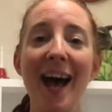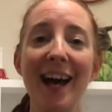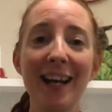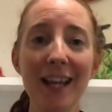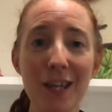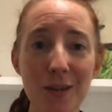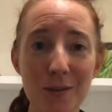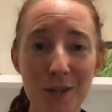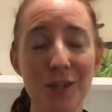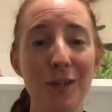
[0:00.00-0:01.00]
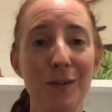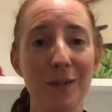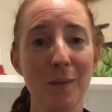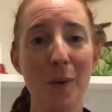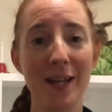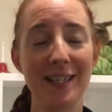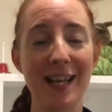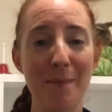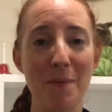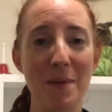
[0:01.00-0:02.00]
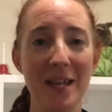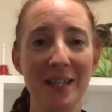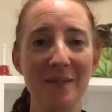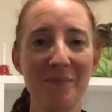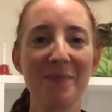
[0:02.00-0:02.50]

I'd like you to choose somewhere to tap the beat.